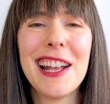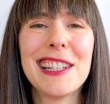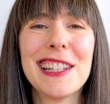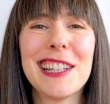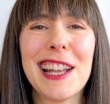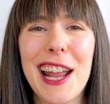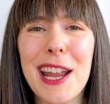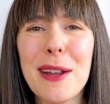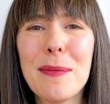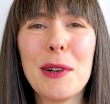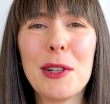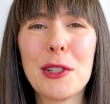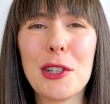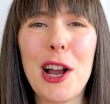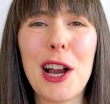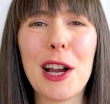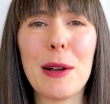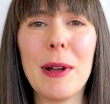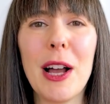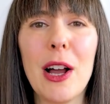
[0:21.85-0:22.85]
Today I'm going to
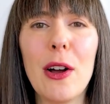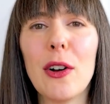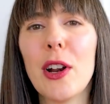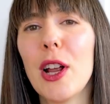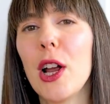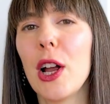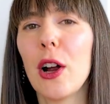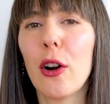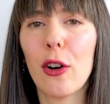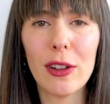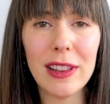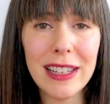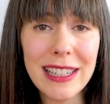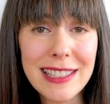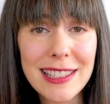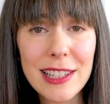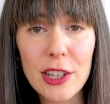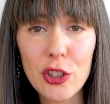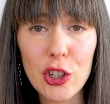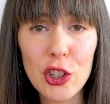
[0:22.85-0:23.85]
talk about early
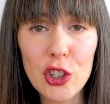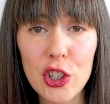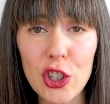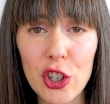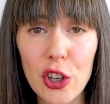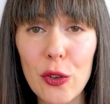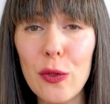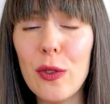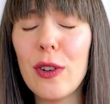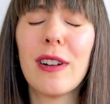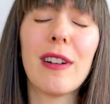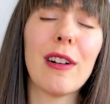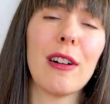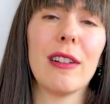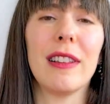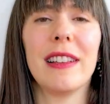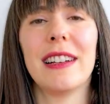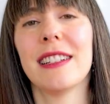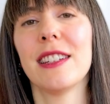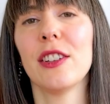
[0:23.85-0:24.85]
decision 2,
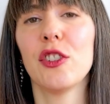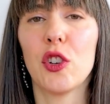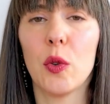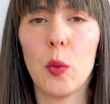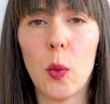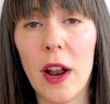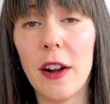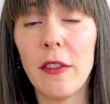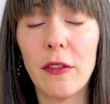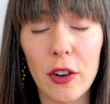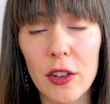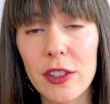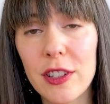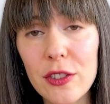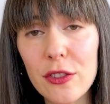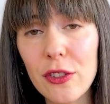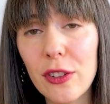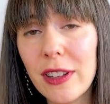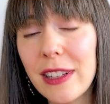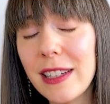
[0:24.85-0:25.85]
early decision 1
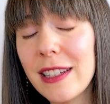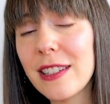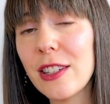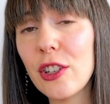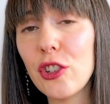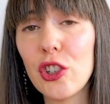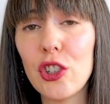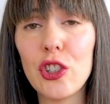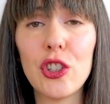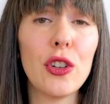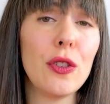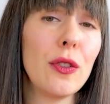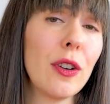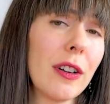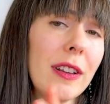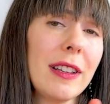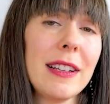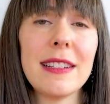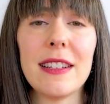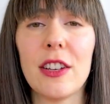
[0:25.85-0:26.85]
versus early decision 2,
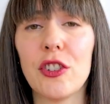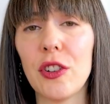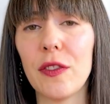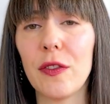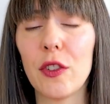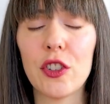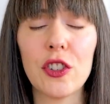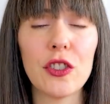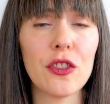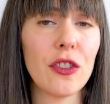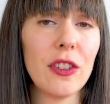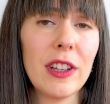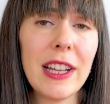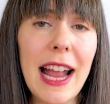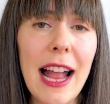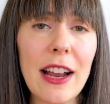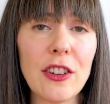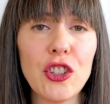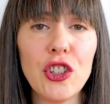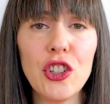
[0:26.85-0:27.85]
early decision versus early
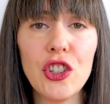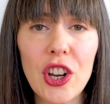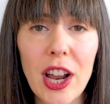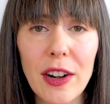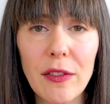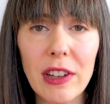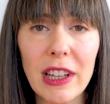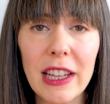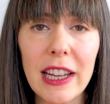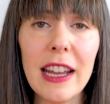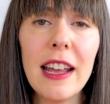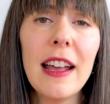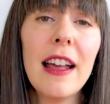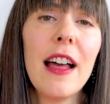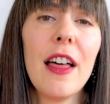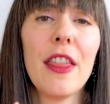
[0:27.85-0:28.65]
action generally,